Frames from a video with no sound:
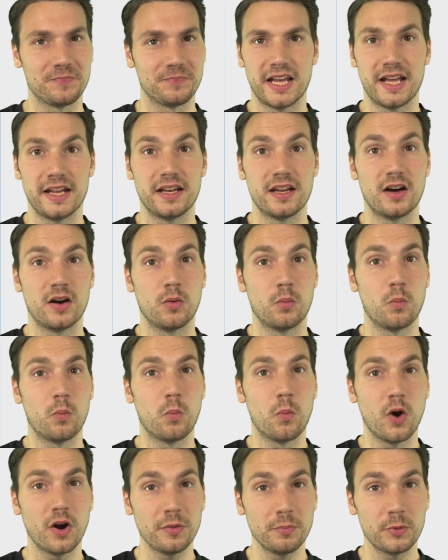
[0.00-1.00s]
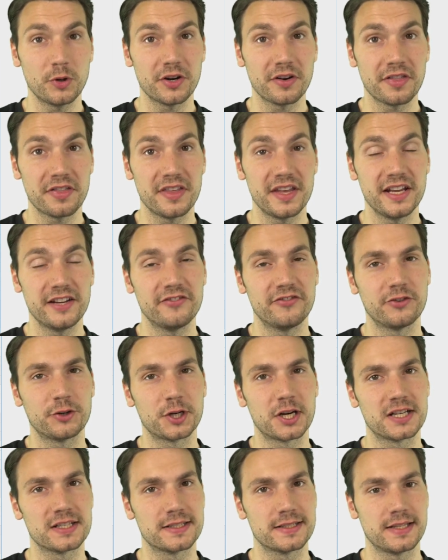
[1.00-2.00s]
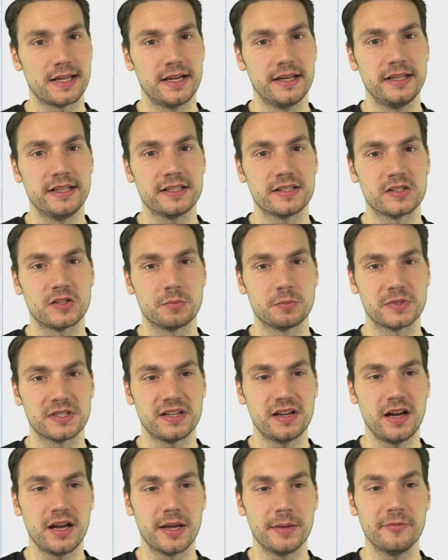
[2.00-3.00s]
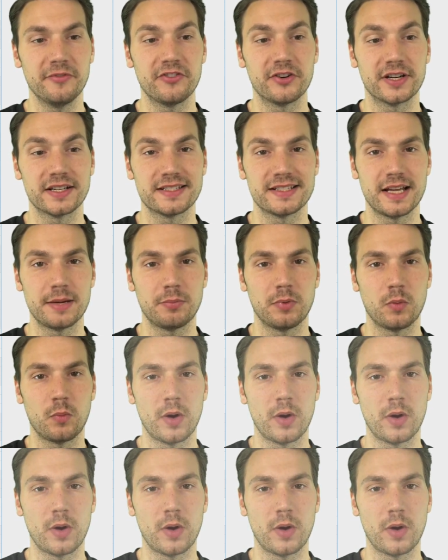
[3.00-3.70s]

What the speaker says: And now one more thing for assigning some time. For example,